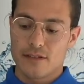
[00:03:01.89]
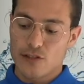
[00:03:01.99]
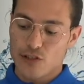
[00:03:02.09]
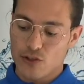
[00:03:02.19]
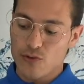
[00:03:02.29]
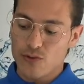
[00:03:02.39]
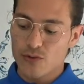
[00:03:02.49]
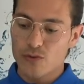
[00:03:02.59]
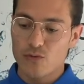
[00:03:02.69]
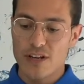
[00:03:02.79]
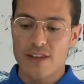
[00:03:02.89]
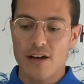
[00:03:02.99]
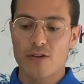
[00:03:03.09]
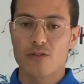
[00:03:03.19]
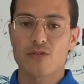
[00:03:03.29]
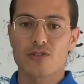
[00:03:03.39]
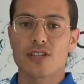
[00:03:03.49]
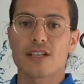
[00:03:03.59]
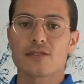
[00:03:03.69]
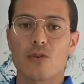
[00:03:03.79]
show you whether our
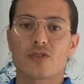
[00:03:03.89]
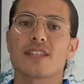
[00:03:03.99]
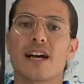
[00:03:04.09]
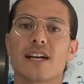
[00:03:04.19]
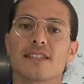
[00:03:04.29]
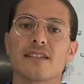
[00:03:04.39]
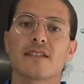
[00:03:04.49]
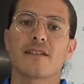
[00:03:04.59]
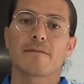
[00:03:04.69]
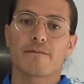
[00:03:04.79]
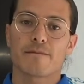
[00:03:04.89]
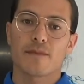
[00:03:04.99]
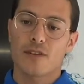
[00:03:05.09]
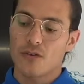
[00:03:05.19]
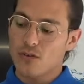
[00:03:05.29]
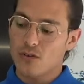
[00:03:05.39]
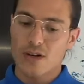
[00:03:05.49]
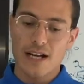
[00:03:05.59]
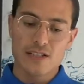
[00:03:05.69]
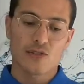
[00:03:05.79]
water is oxidizing
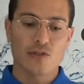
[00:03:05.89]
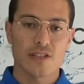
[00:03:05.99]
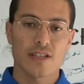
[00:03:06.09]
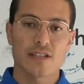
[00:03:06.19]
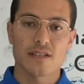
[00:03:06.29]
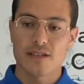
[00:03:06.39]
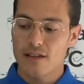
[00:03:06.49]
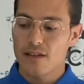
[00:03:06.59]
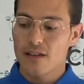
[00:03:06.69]
or antioxidants.